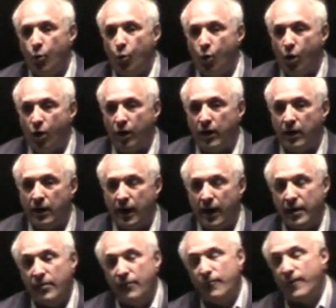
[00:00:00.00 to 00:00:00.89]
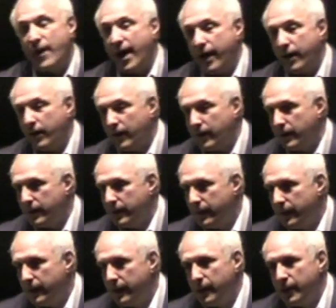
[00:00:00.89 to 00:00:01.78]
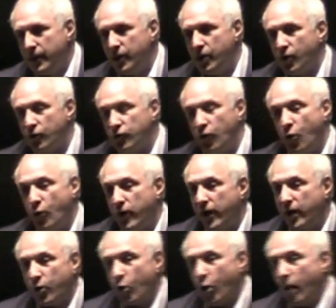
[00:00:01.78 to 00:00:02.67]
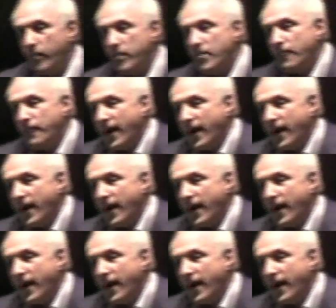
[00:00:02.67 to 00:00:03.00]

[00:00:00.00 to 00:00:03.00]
wood and the fire, don't get caught up in the